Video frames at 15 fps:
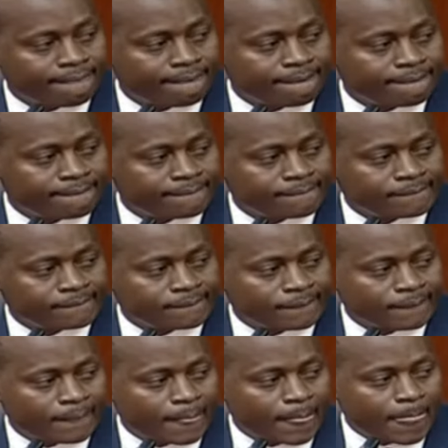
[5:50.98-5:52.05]
Did
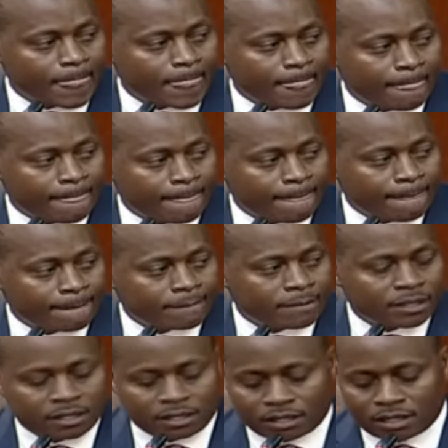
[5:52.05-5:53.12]
he have anything
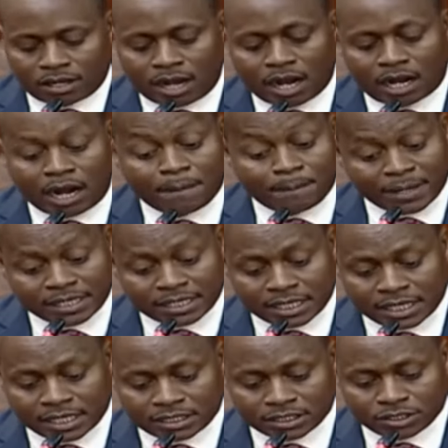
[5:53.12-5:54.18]
to do with it? A company
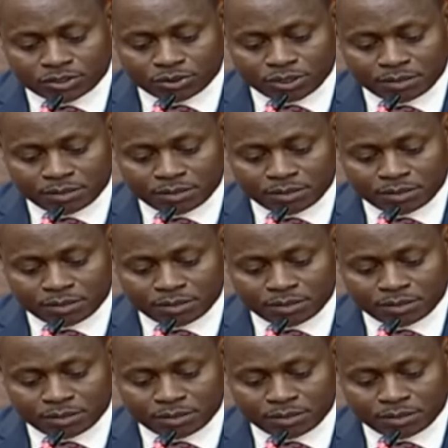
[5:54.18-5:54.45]
related to...